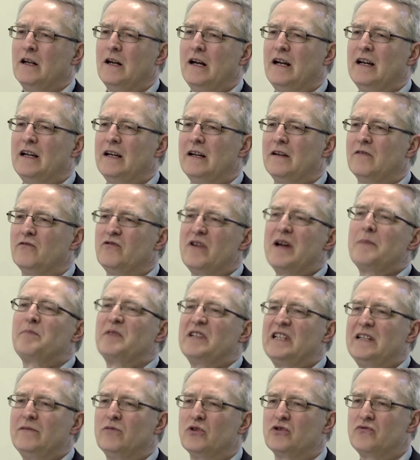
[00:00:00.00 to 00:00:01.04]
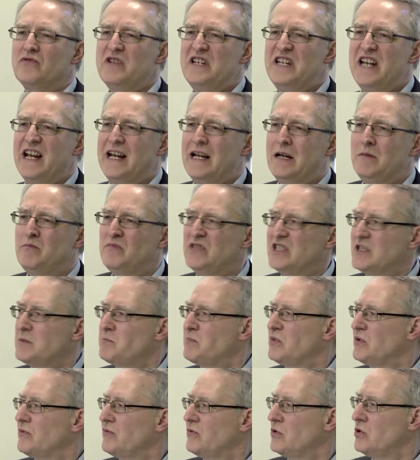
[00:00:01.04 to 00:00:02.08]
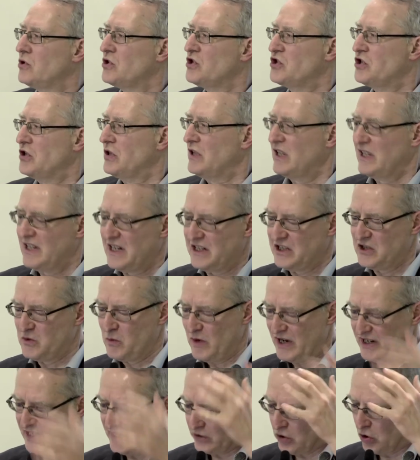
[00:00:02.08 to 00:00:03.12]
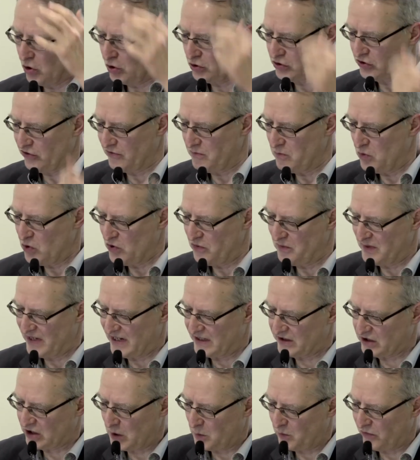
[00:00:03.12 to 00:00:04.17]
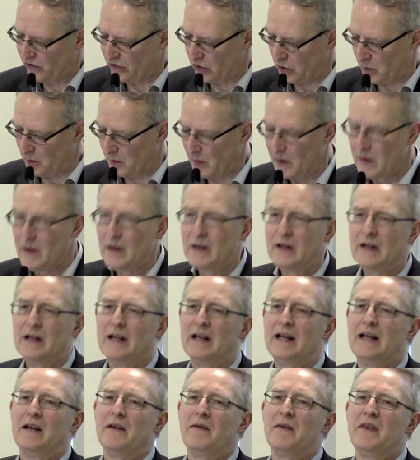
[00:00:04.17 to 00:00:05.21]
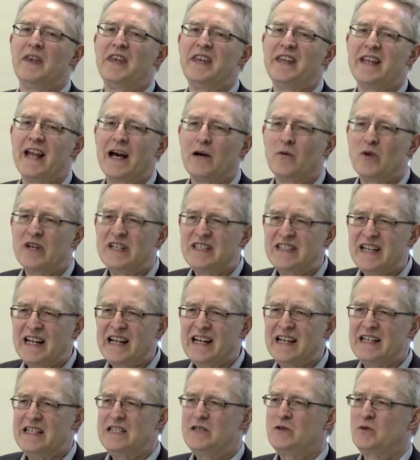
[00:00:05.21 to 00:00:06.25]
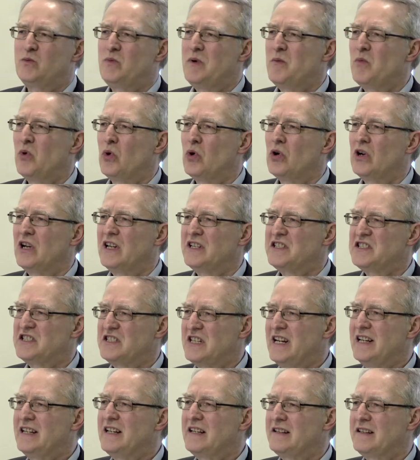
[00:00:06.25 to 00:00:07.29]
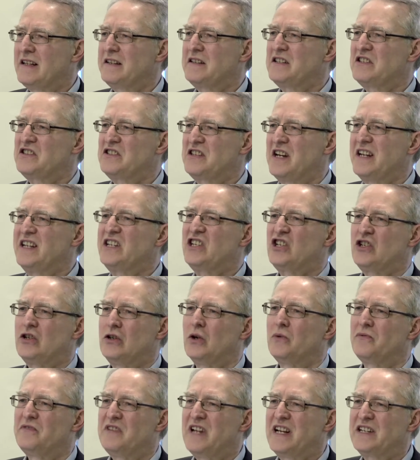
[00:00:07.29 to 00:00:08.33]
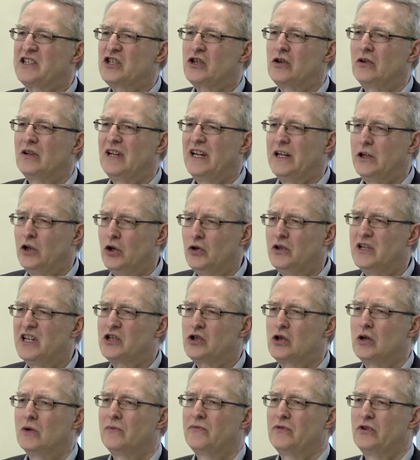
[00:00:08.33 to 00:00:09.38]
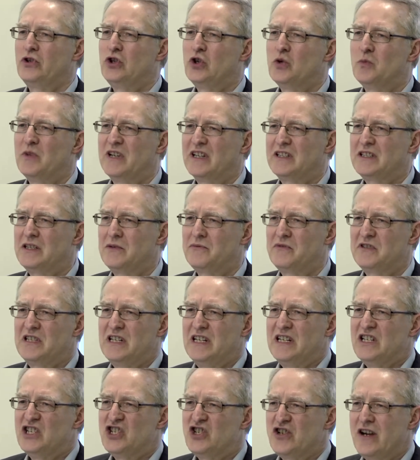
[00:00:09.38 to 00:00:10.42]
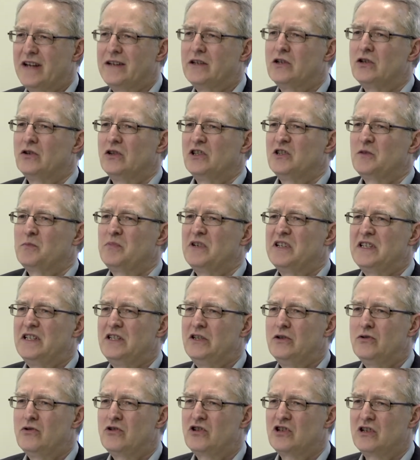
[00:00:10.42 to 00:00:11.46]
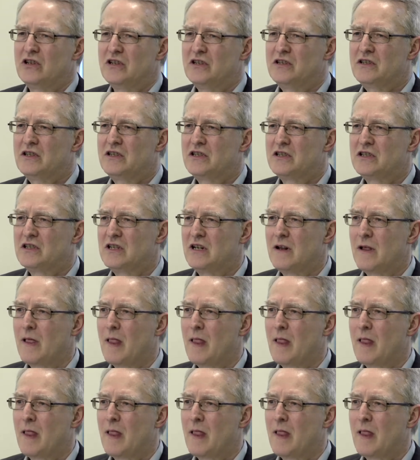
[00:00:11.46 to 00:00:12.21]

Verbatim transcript: uh, rapidly was renamed as perversion, and that is where that whole sort of movement has come from nowadays, we more or less say that that distinction of natural and unnatural for human activity in general is pretty useless.